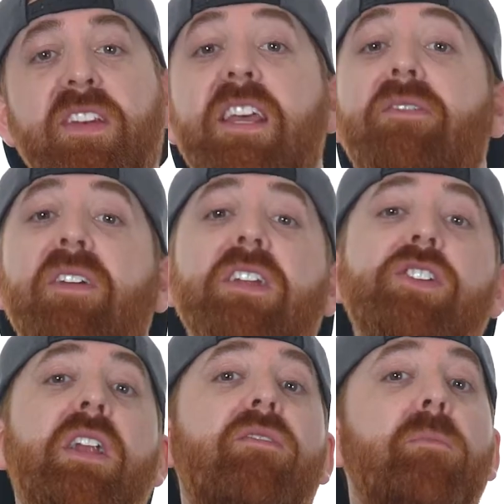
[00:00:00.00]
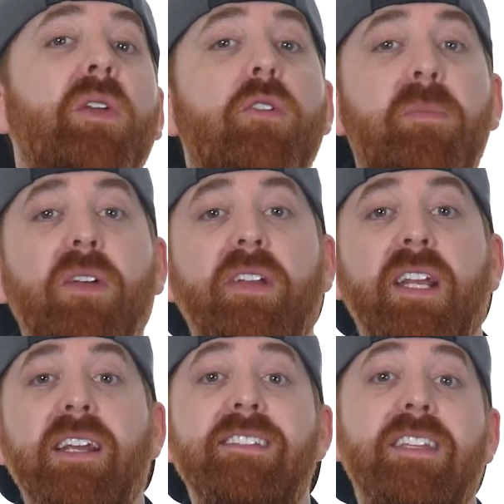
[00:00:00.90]
The definition of
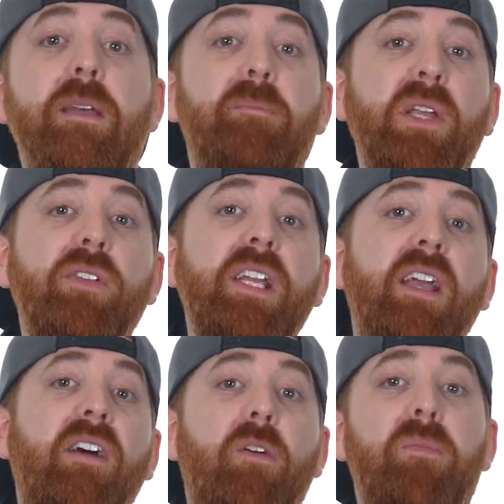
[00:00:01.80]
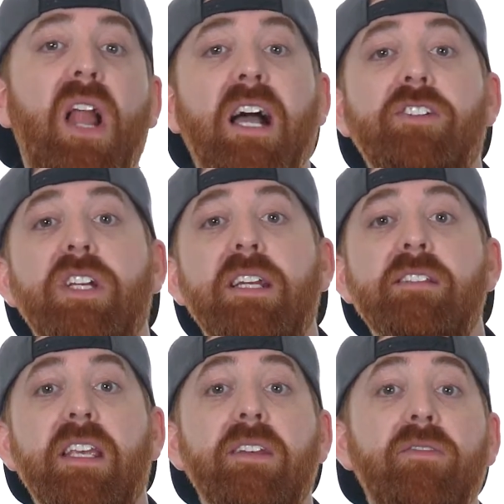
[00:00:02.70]
immutability is the ability of a
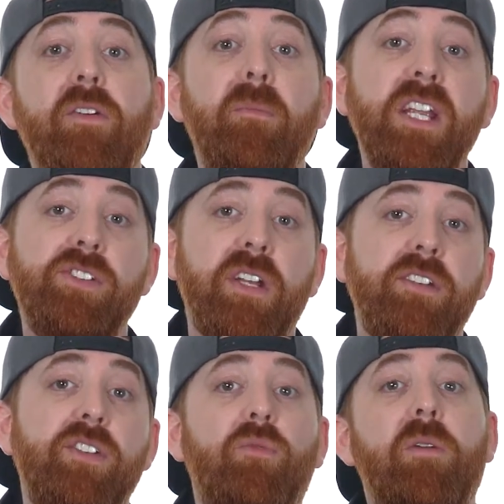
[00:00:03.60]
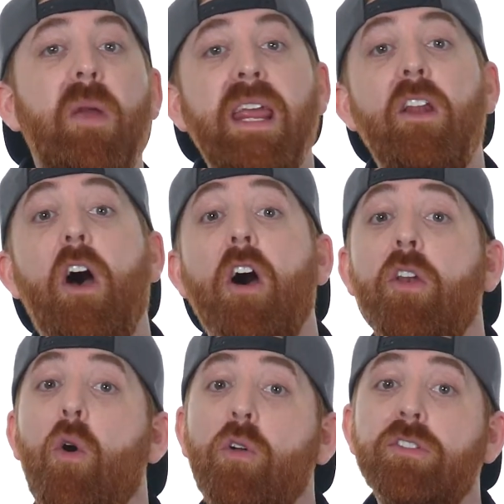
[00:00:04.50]
blockchain's information to remain
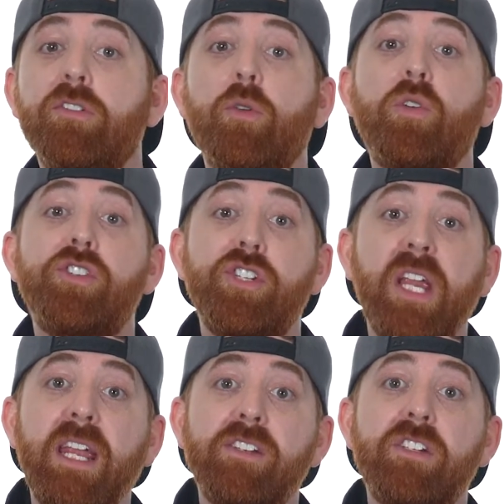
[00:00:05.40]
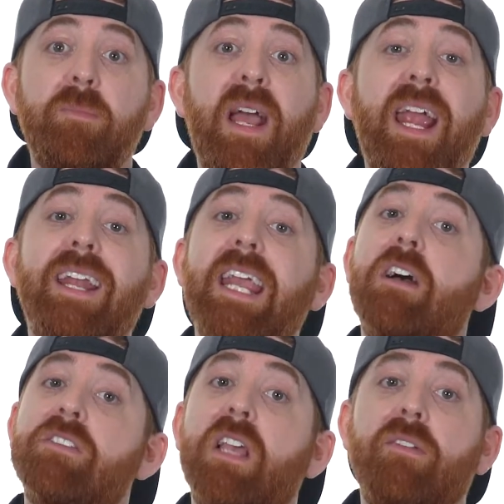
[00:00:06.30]
unaltered or changed by any
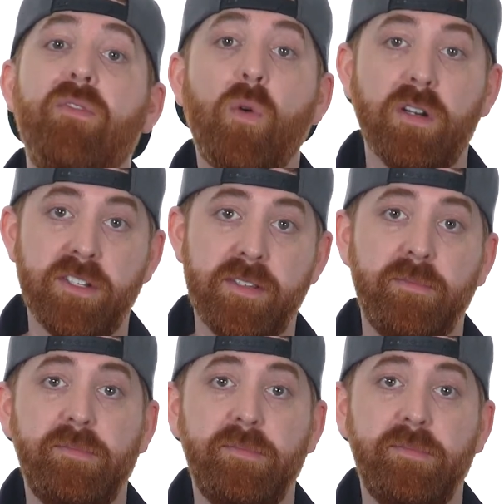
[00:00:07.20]
outside force.